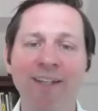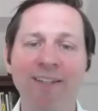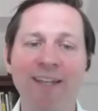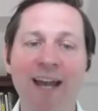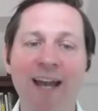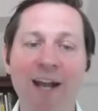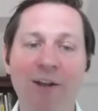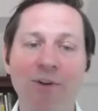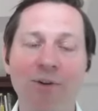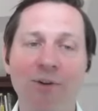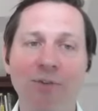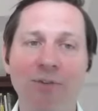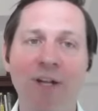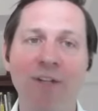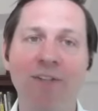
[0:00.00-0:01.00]

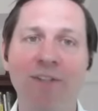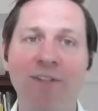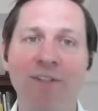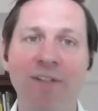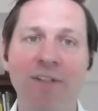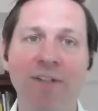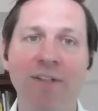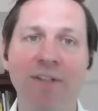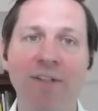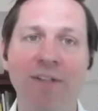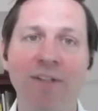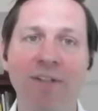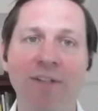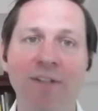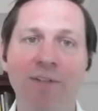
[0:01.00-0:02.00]
tackle not just
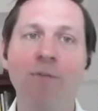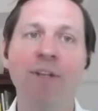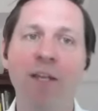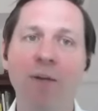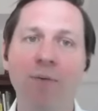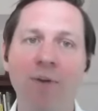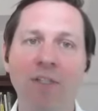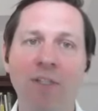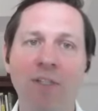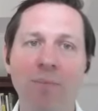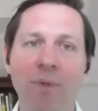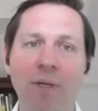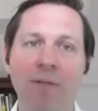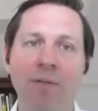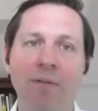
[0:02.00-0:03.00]
in
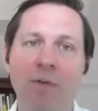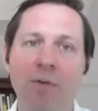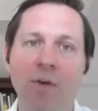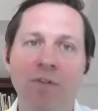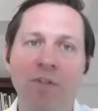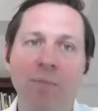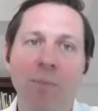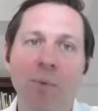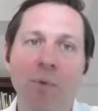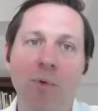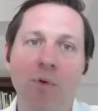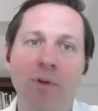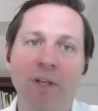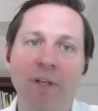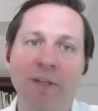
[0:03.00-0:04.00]
COVID-19 risk, but across the
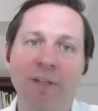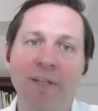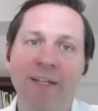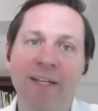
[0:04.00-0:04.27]
board